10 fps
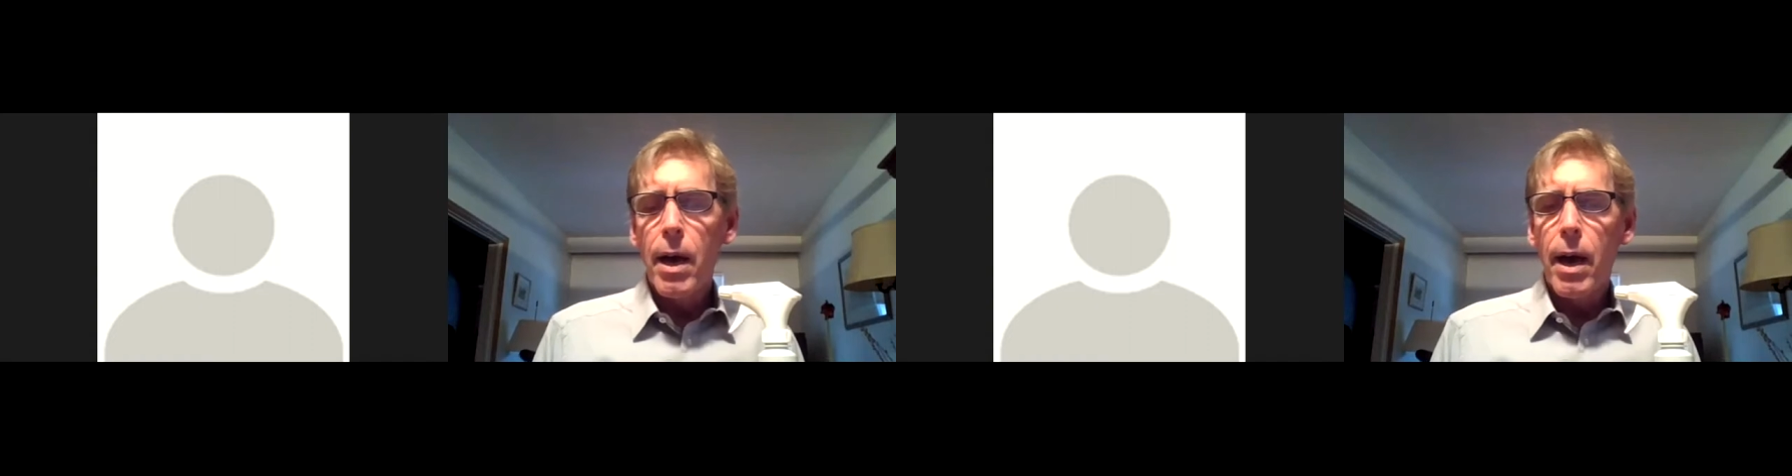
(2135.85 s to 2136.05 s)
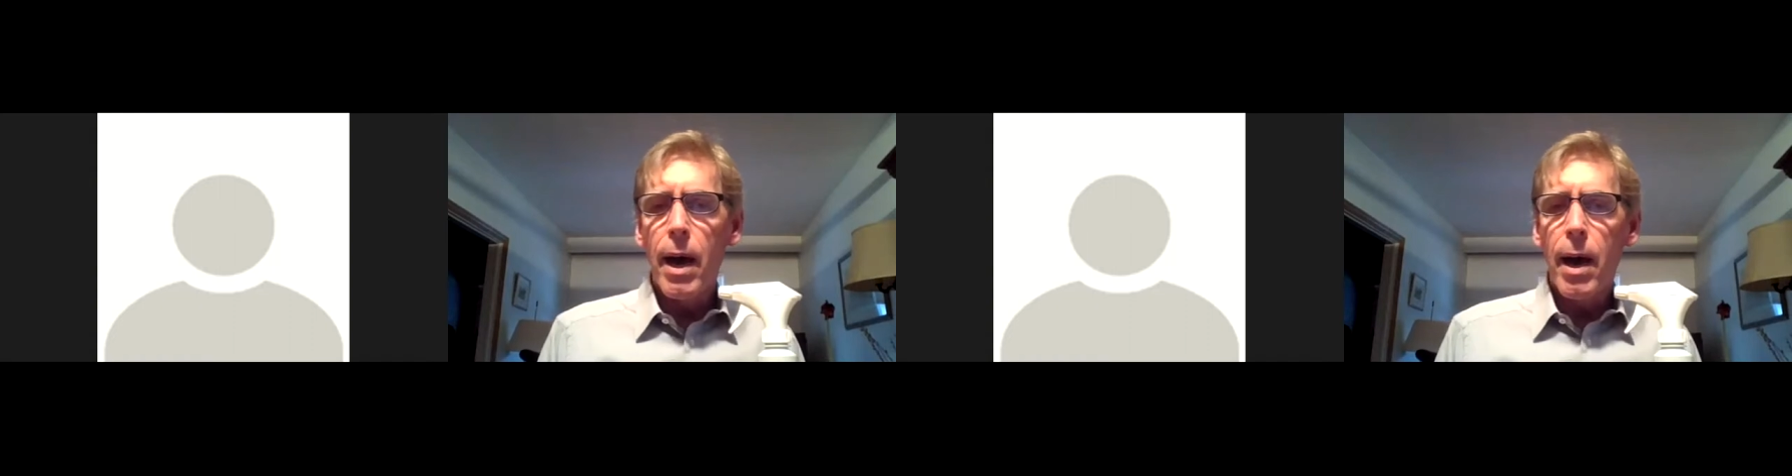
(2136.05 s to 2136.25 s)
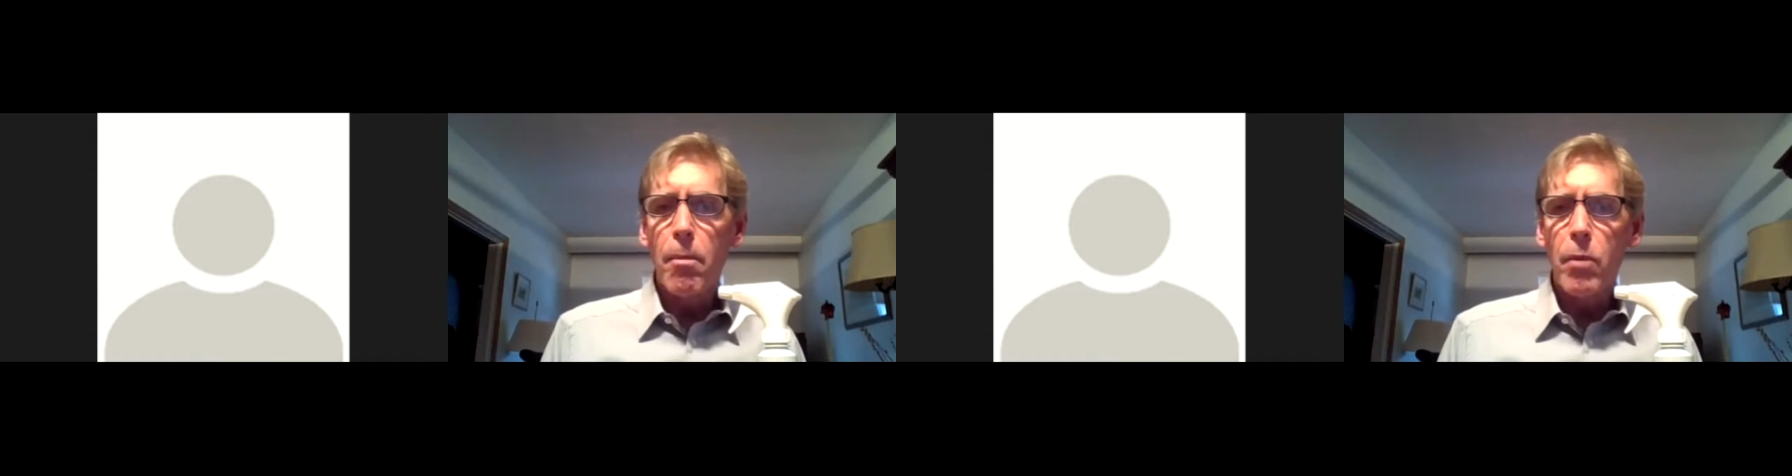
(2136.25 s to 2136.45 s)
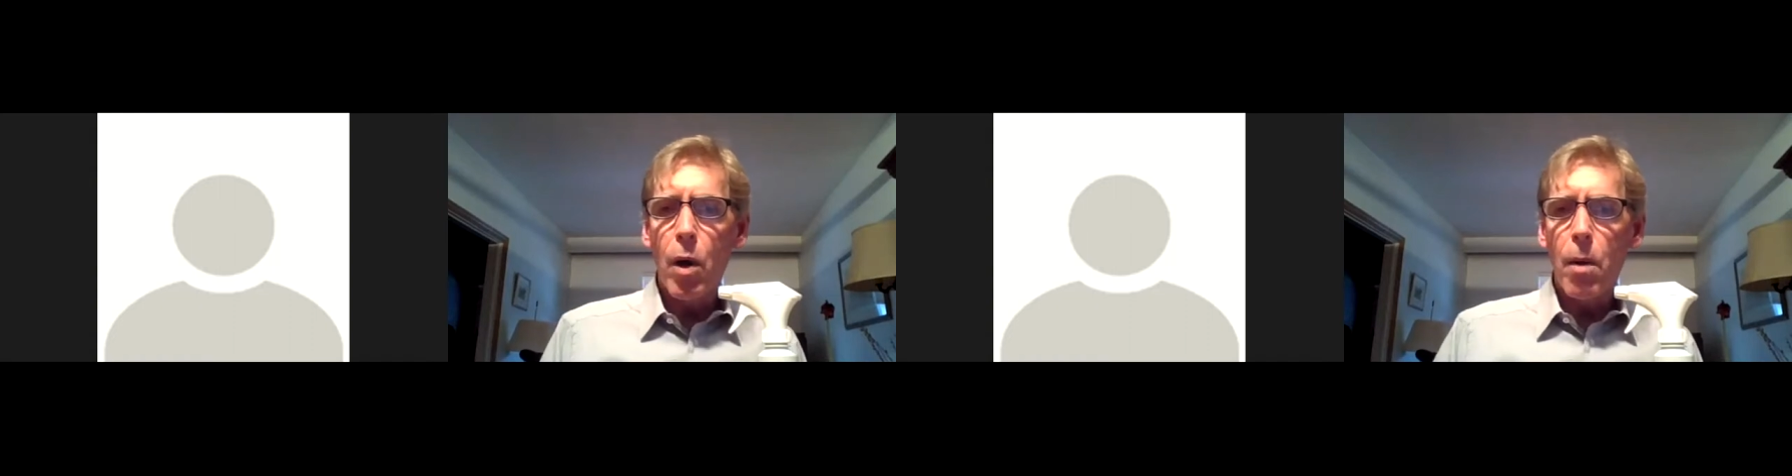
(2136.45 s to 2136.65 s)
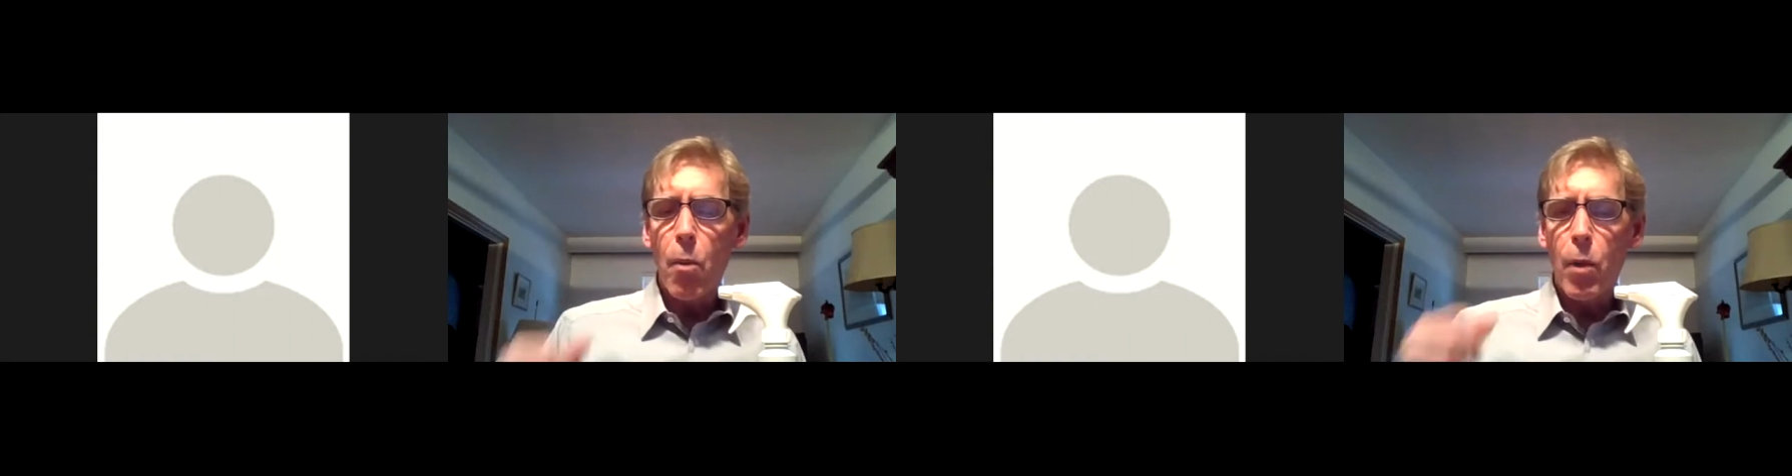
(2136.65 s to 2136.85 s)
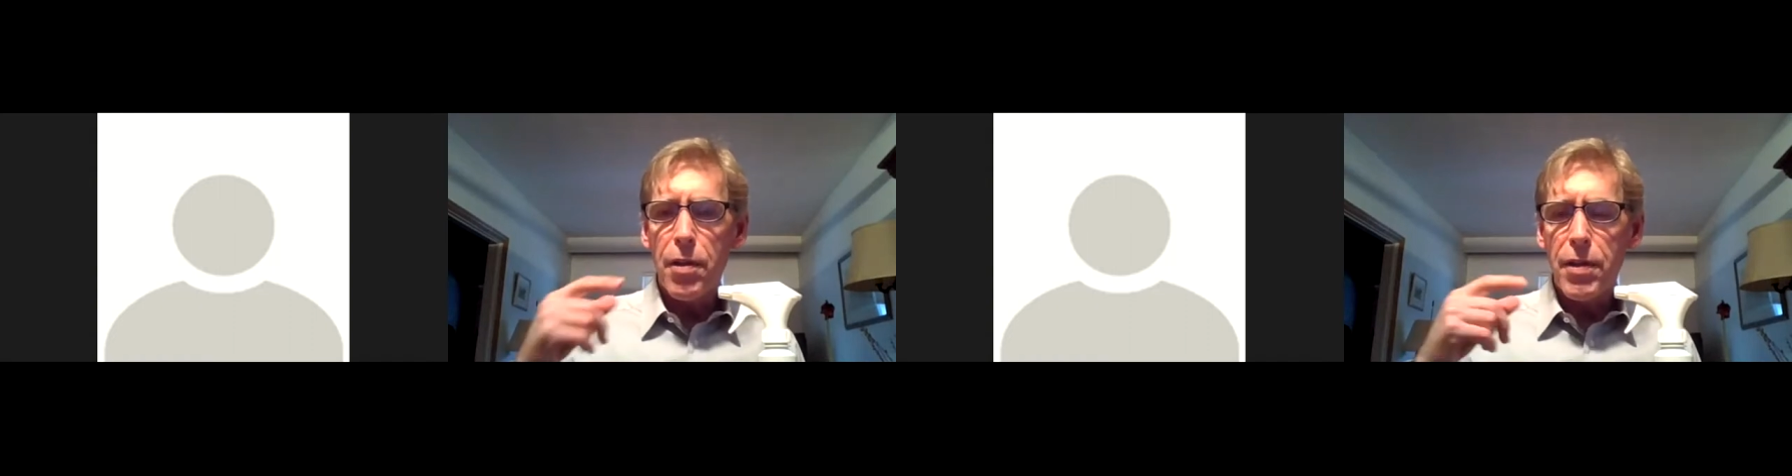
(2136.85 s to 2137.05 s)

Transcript: with